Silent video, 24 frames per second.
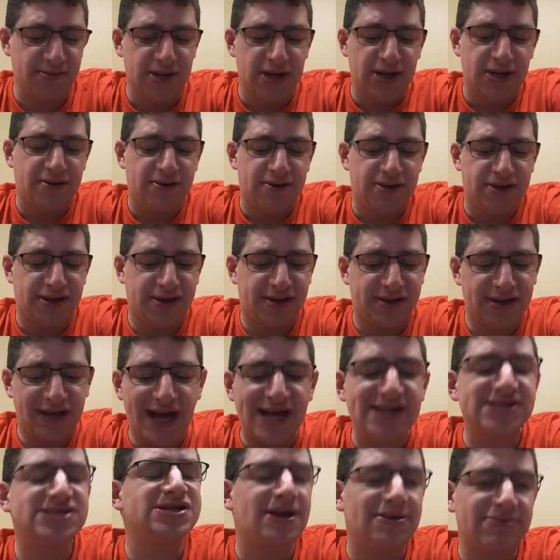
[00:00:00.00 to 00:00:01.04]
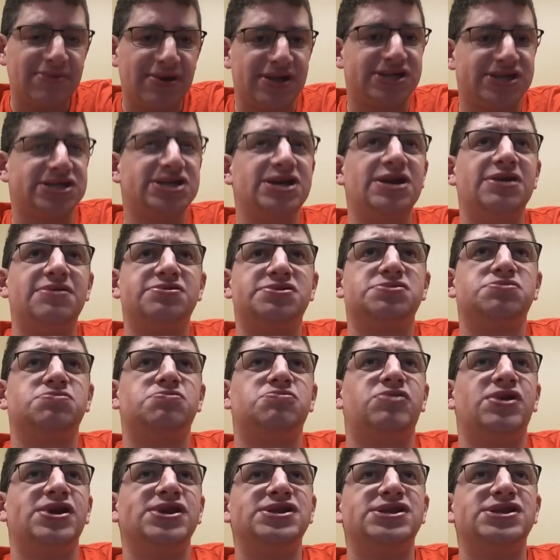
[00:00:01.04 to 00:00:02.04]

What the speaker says: the last time the Chiefs went to New